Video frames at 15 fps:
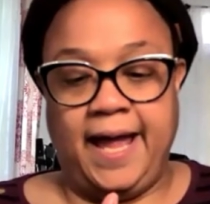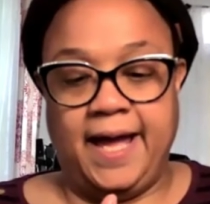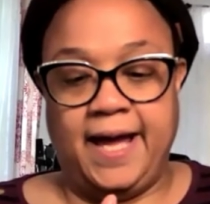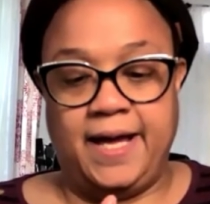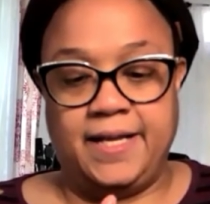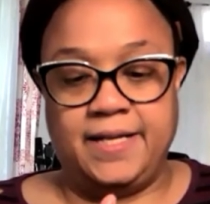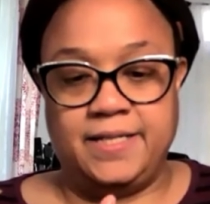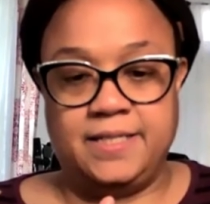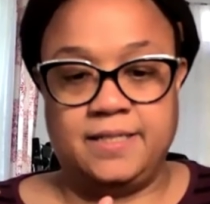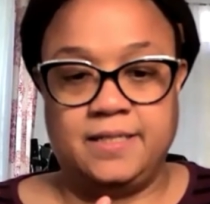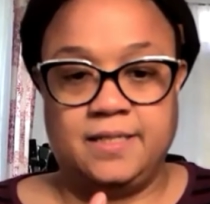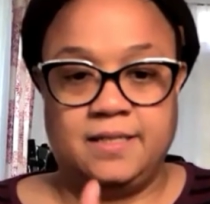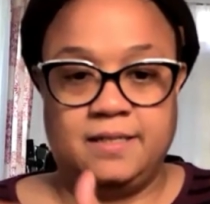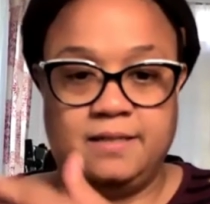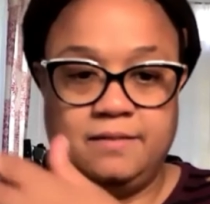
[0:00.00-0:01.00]
And
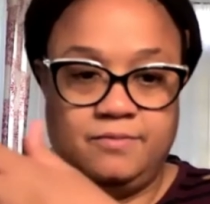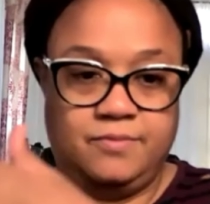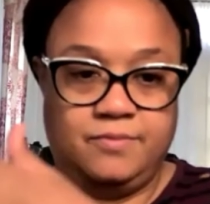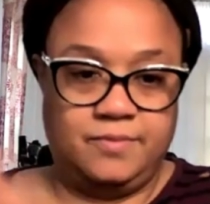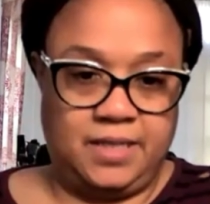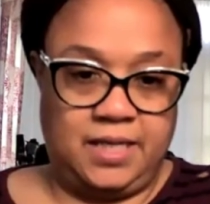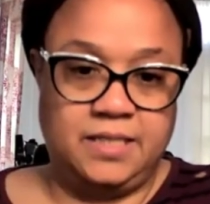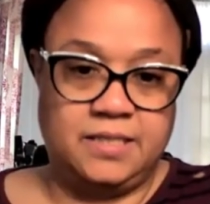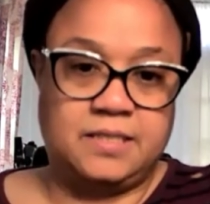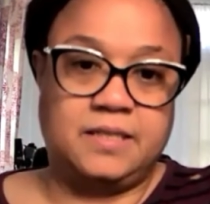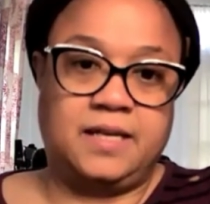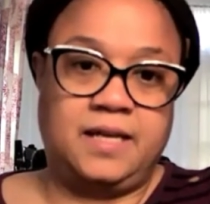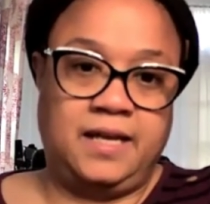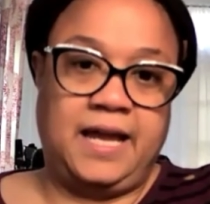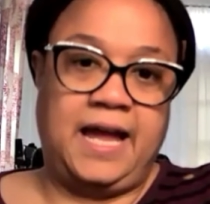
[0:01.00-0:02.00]
he's
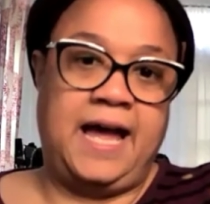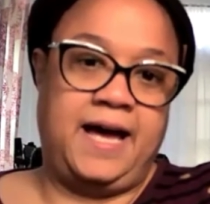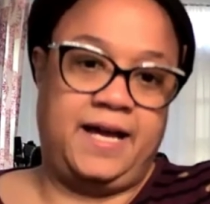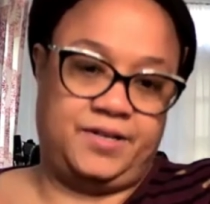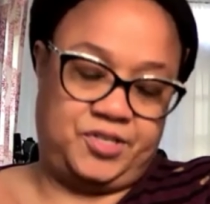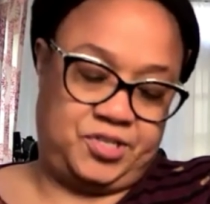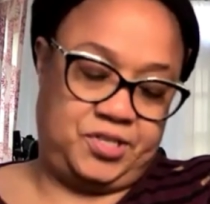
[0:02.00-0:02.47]
looking at,